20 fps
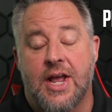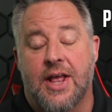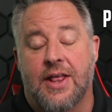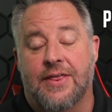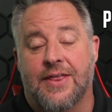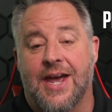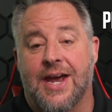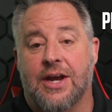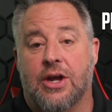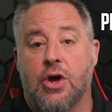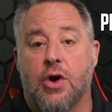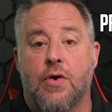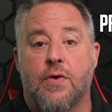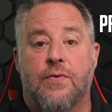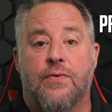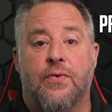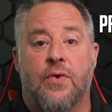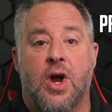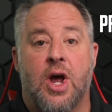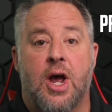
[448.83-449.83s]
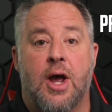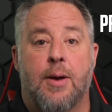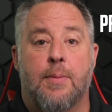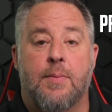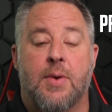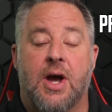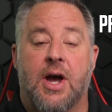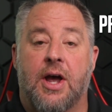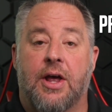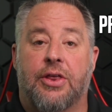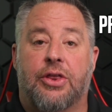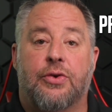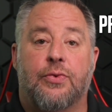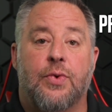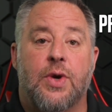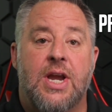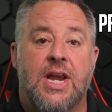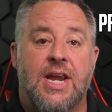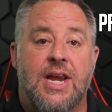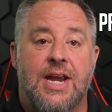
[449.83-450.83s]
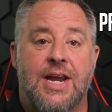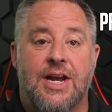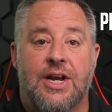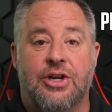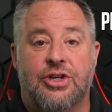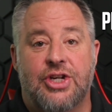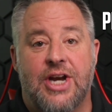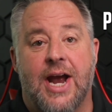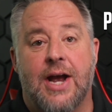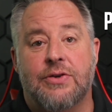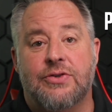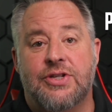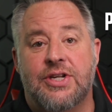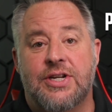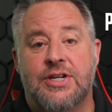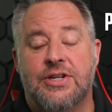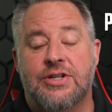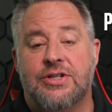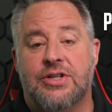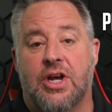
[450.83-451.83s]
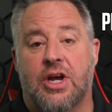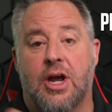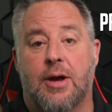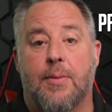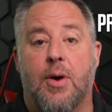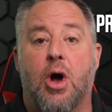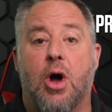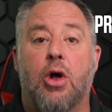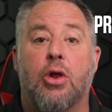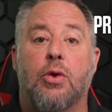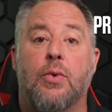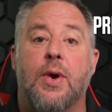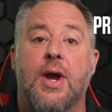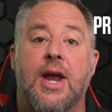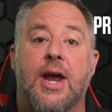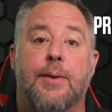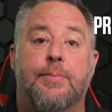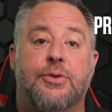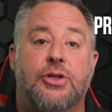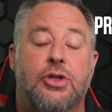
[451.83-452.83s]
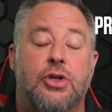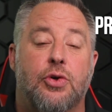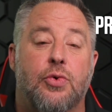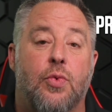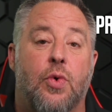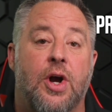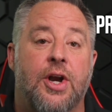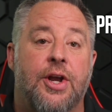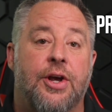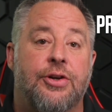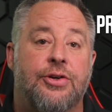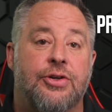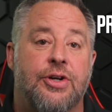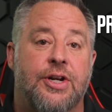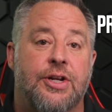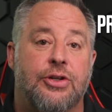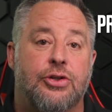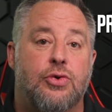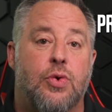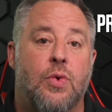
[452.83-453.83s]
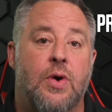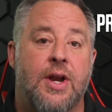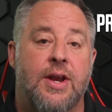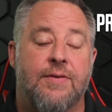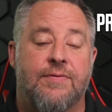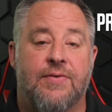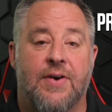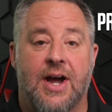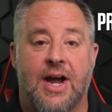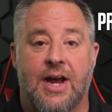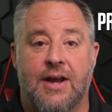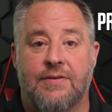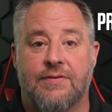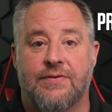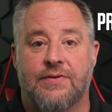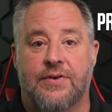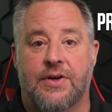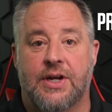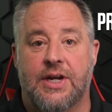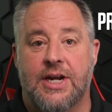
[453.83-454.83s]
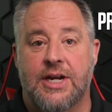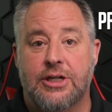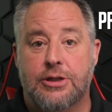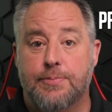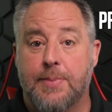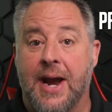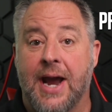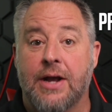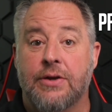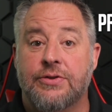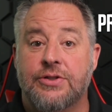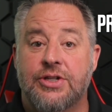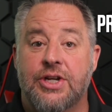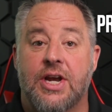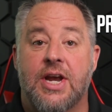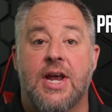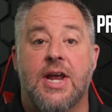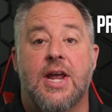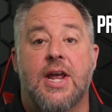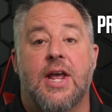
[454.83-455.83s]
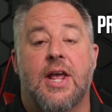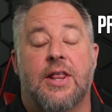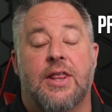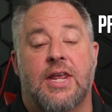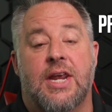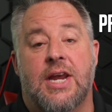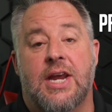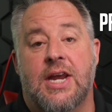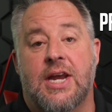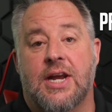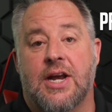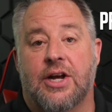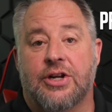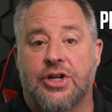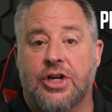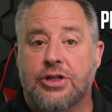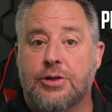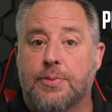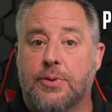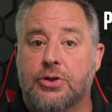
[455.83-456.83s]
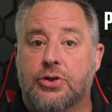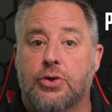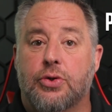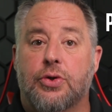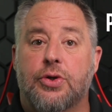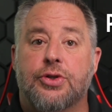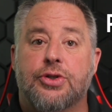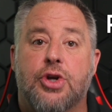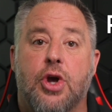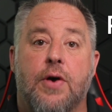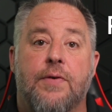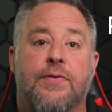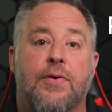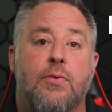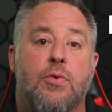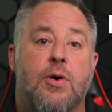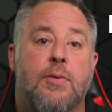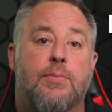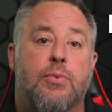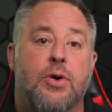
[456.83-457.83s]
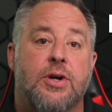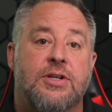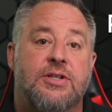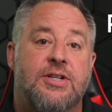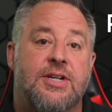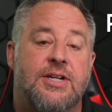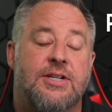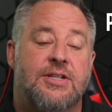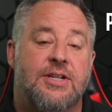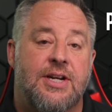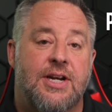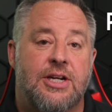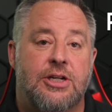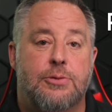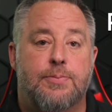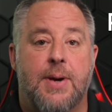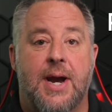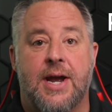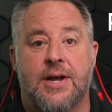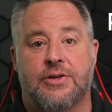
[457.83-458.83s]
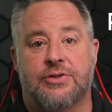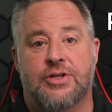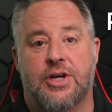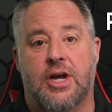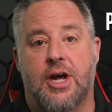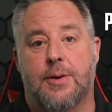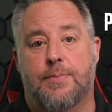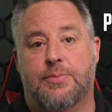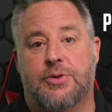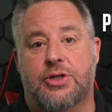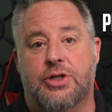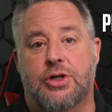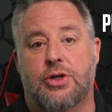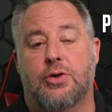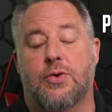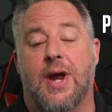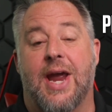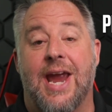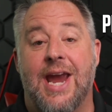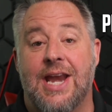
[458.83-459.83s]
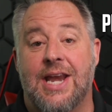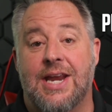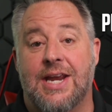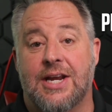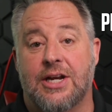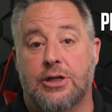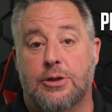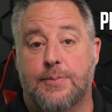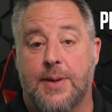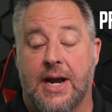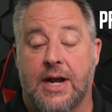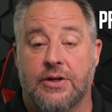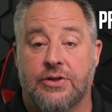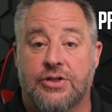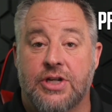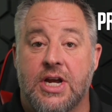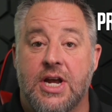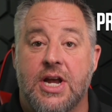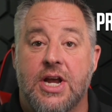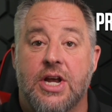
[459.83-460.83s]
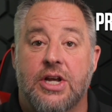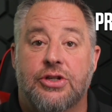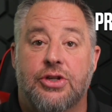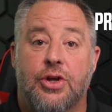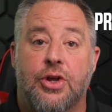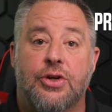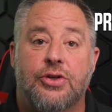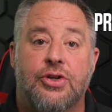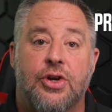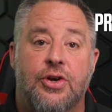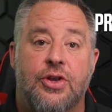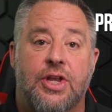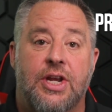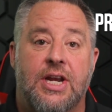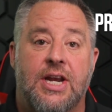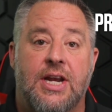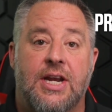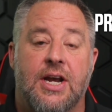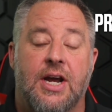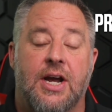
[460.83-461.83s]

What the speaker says: that go from 3 inch-ounces all the way up to 125 inch-pounds. The adjustable tools go from 1.6 inch-pounds up to 80 inch-pounds. So those are the